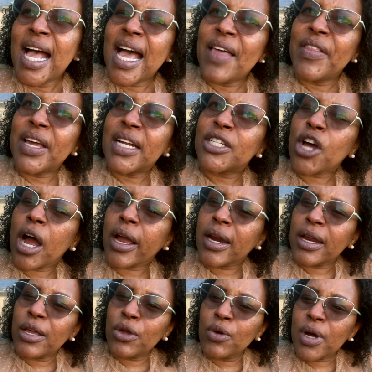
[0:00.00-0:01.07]
And then talking
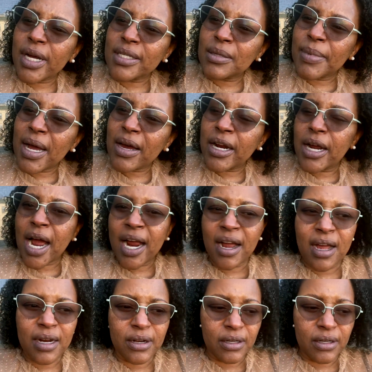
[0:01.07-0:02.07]
to you guys about it, I got